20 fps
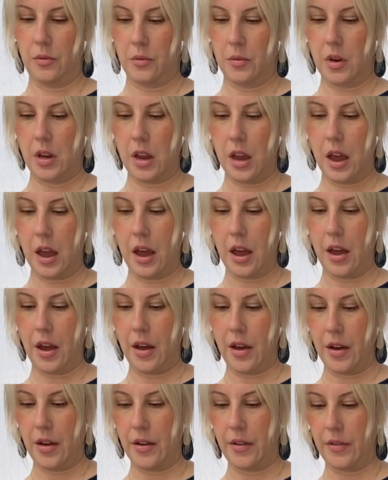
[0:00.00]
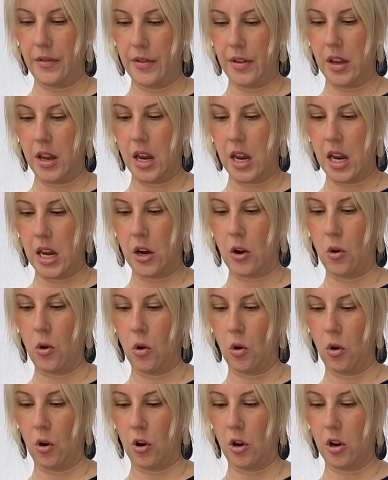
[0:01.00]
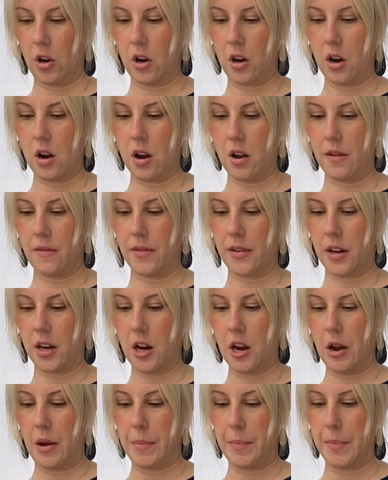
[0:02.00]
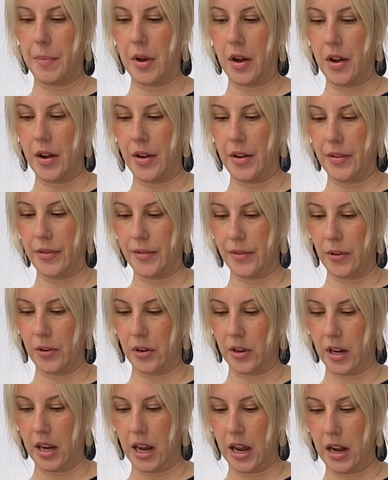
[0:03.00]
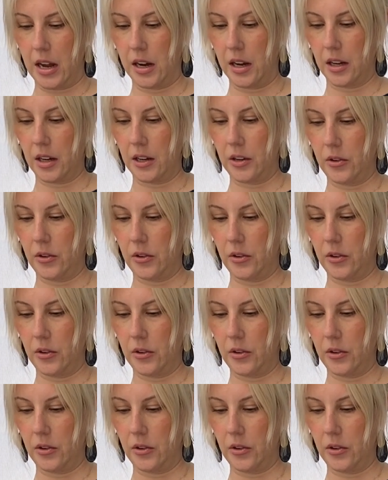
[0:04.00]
we have 1/4 of a cup of organic